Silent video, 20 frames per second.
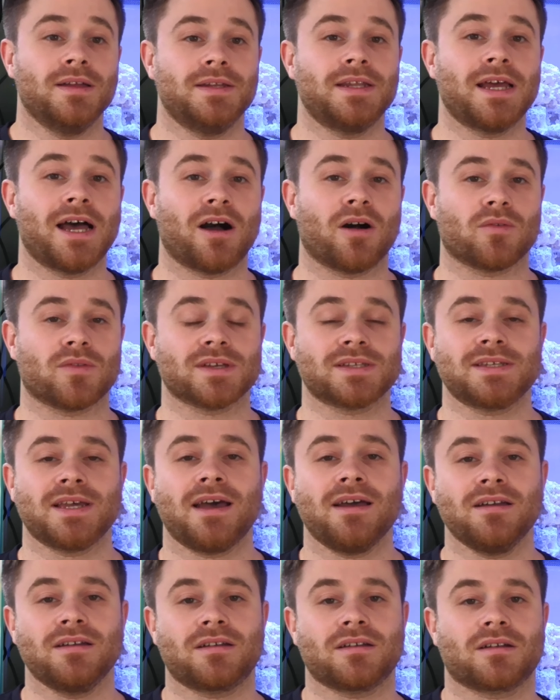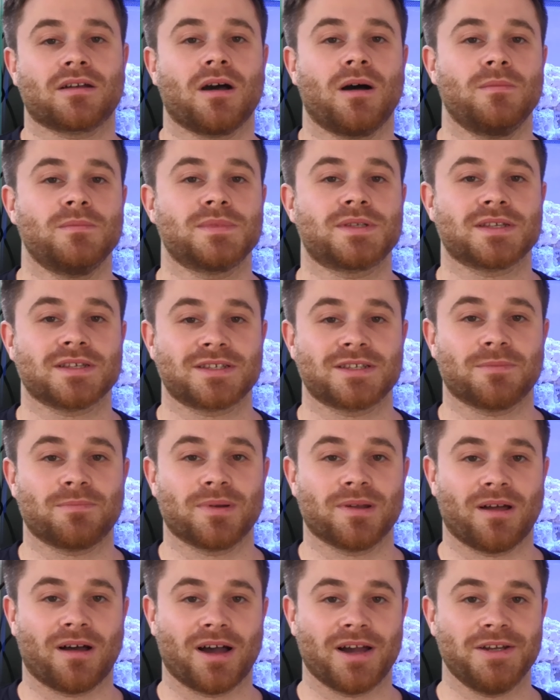Now, the tank comes
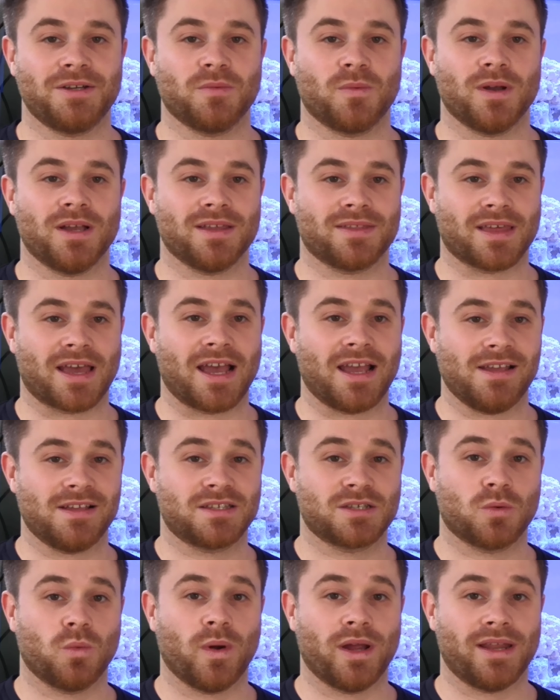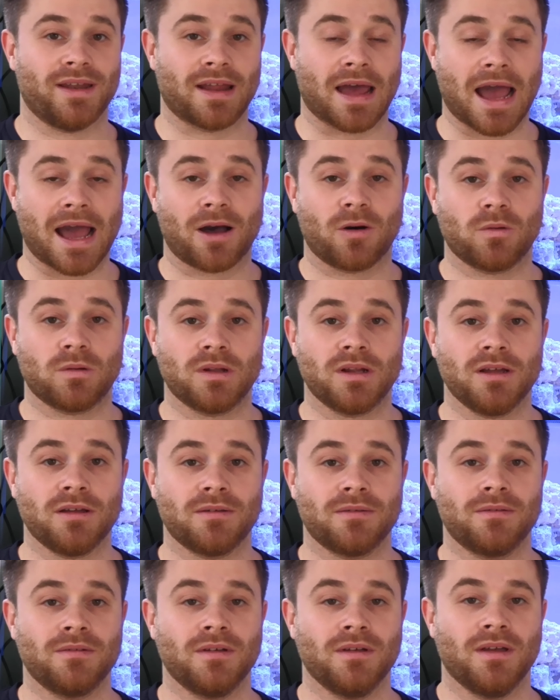supplied with a twin
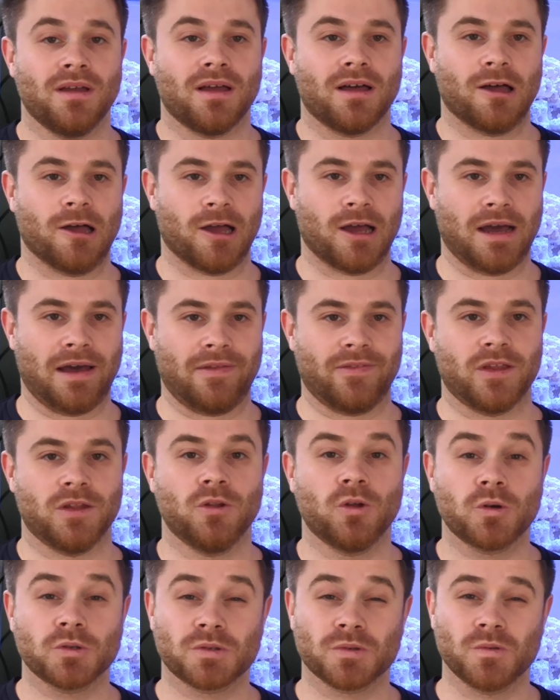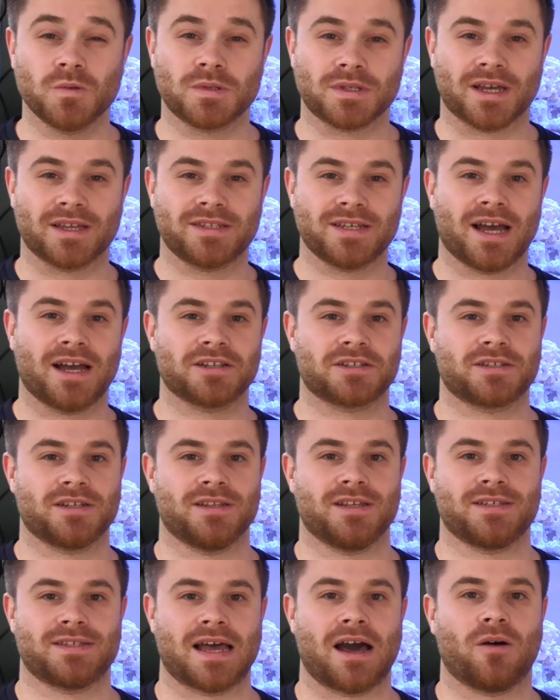outlet, and the nozzles attached to
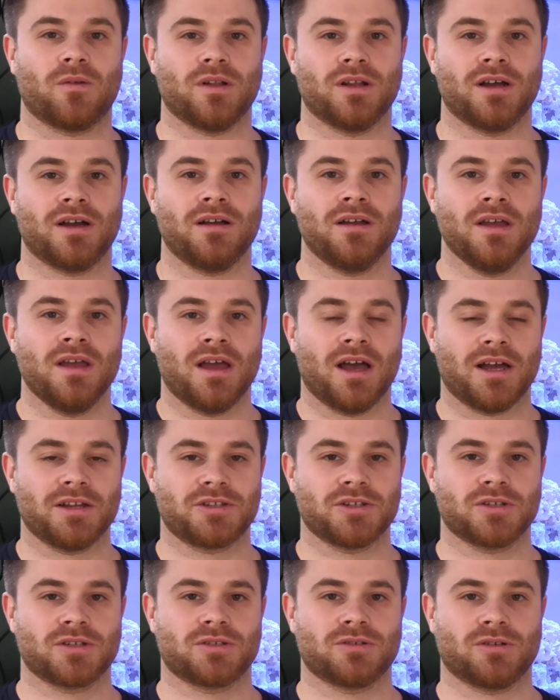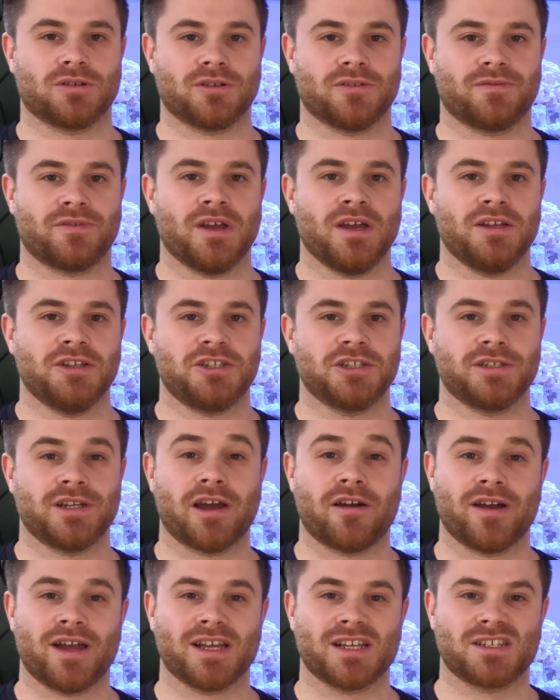this outlet are just sort of
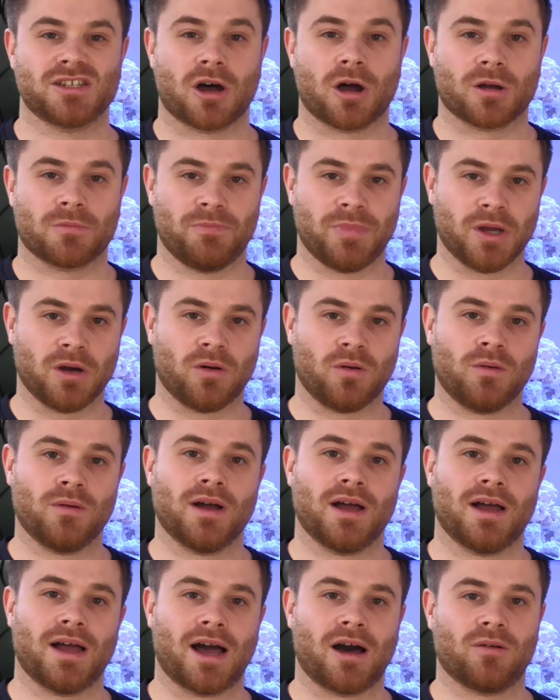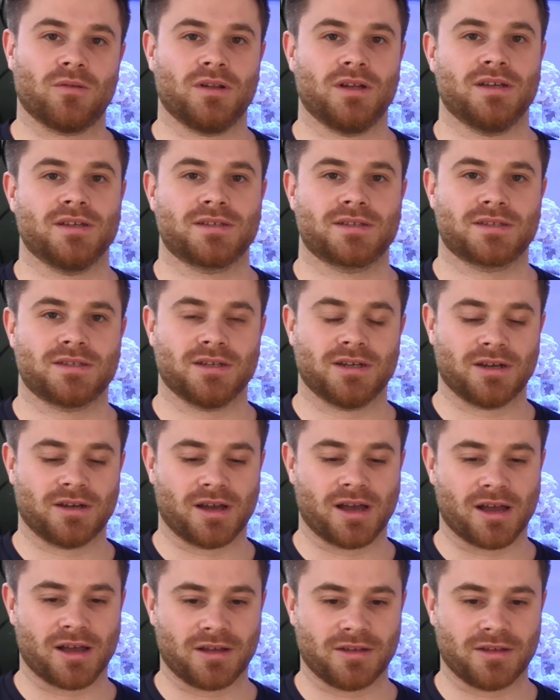generic duckbill outlets to